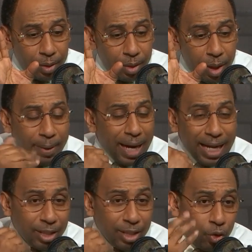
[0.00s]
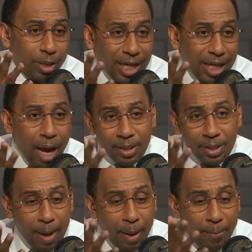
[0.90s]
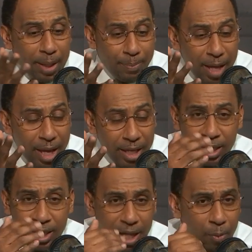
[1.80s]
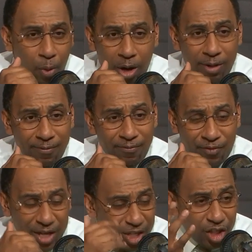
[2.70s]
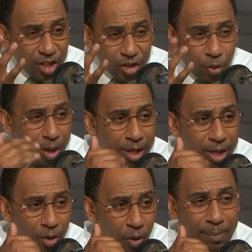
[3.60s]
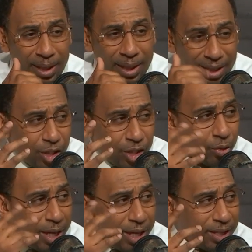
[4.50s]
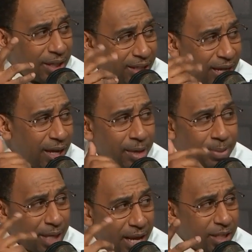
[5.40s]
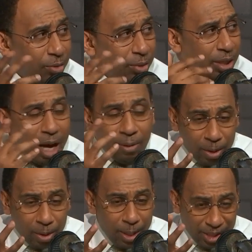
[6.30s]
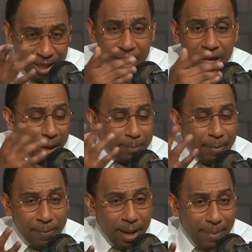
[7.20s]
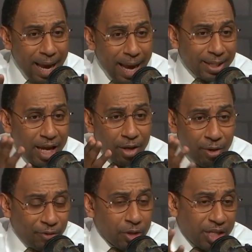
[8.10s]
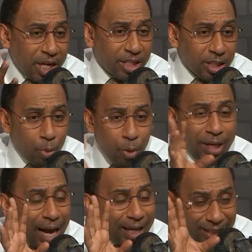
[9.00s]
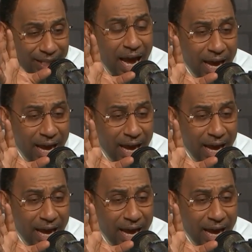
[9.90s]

But I just thought his comments about Big Ben, they weren't vicious or malicious or anything like that. He was answering a direct question. Like my man Max said on First Take this morning. I get that.